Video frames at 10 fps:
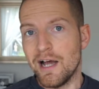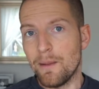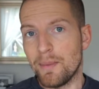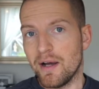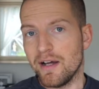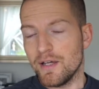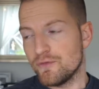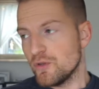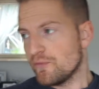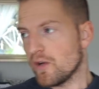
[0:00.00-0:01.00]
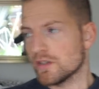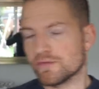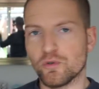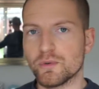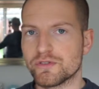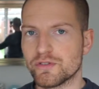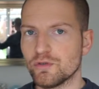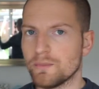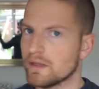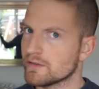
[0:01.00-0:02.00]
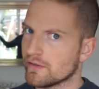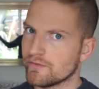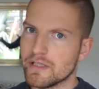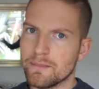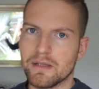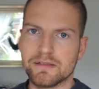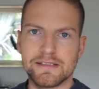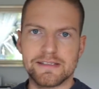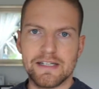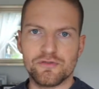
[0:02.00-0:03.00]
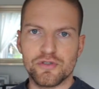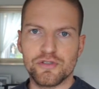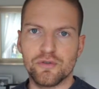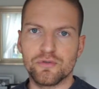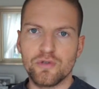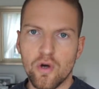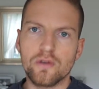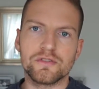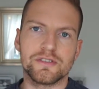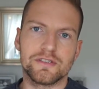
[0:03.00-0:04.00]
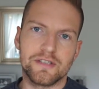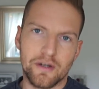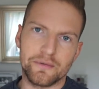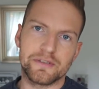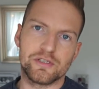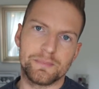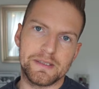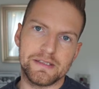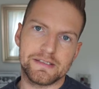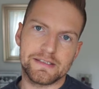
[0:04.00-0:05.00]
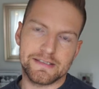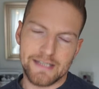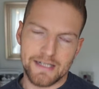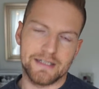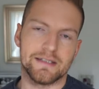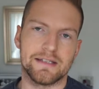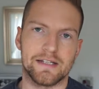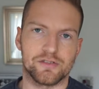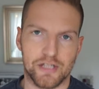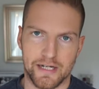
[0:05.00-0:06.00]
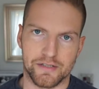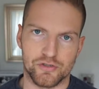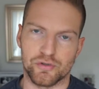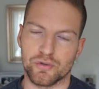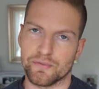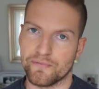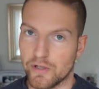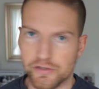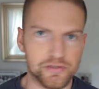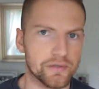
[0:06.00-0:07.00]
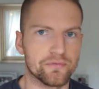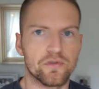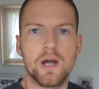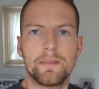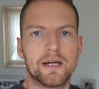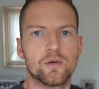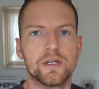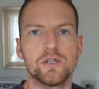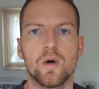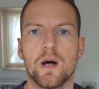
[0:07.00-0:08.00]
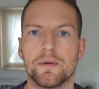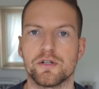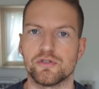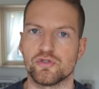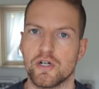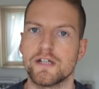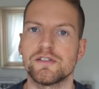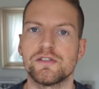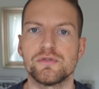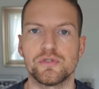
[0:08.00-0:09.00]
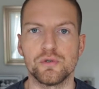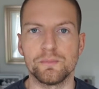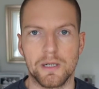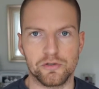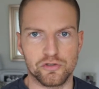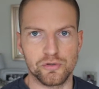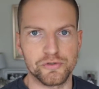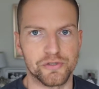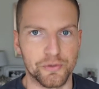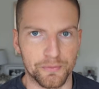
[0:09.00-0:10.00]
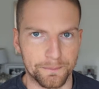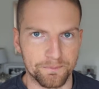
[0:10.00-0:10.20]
but if you fast forward 2 months, 3 months, etc., you're not going to be sustaining that change, and you're going to find yourself right back where you are because you tried to do too much too soon.